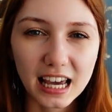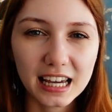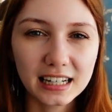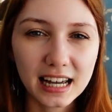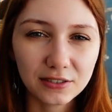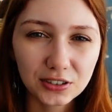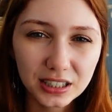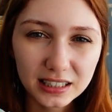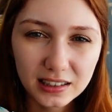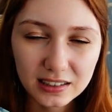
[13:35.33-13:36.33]
and after
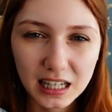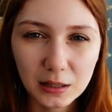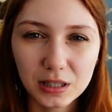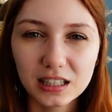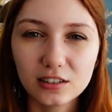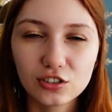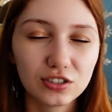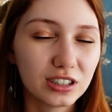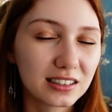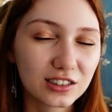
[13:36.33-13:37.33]
his escape he
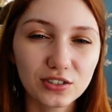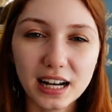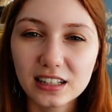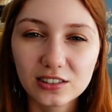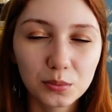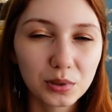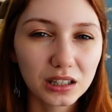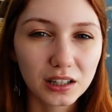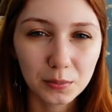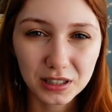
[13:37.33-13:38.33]
is trying to
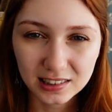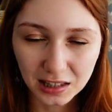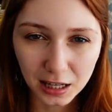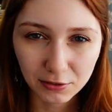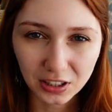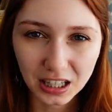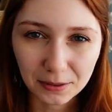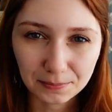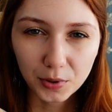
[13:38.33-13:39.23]
build up his life again.